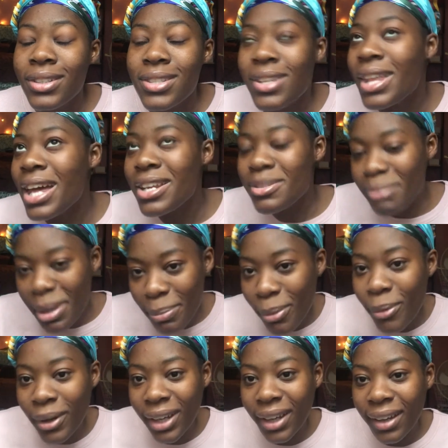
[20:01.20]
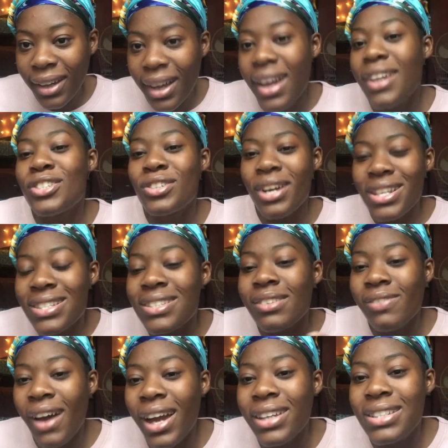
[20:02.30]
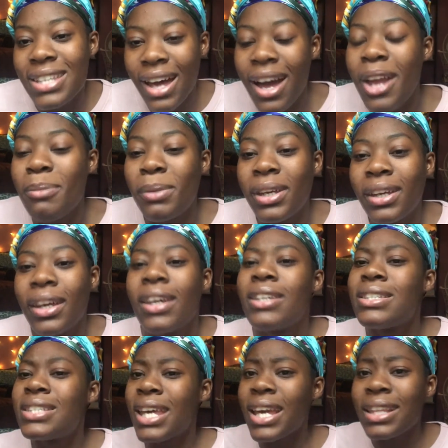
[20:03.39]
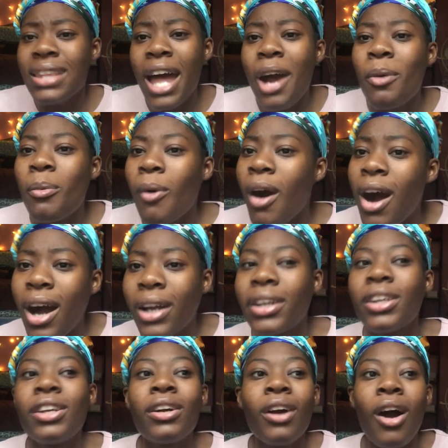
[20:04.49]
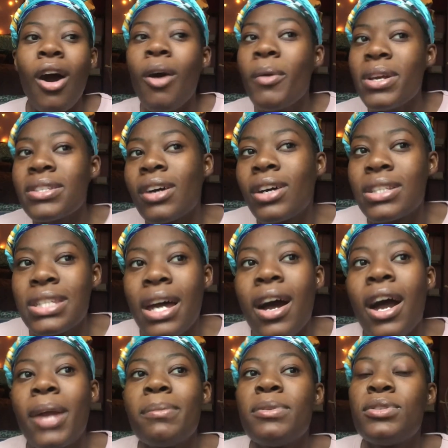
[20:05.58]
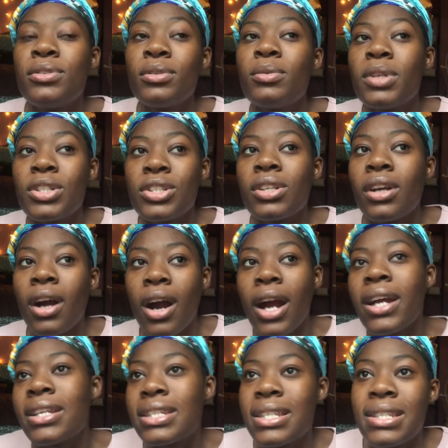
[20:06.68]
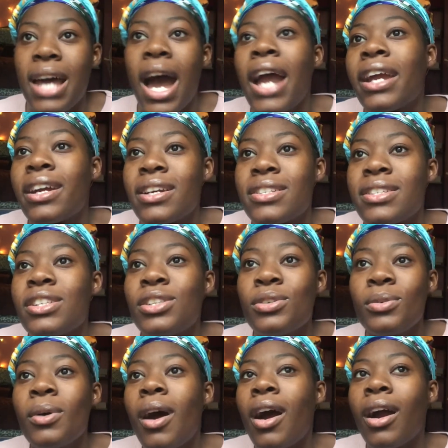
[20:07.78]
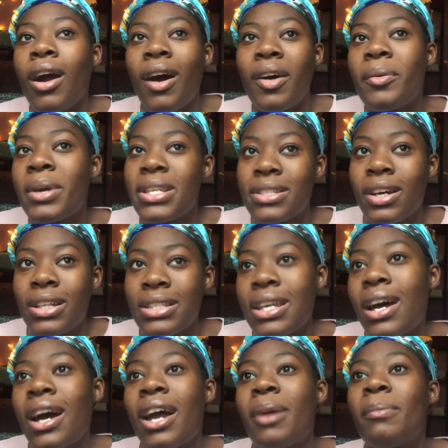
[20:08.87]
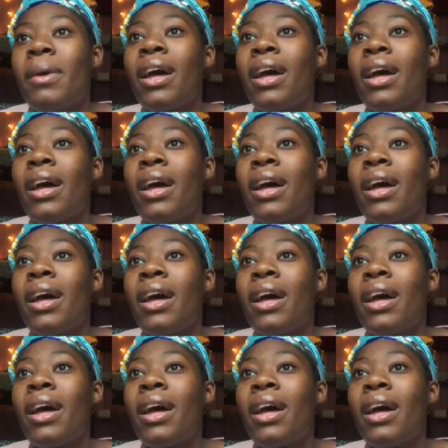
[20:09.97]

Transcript: So that is my point. Trust divine timing. Take that walk. You're always on time. Do what your heart desires. You are always on time.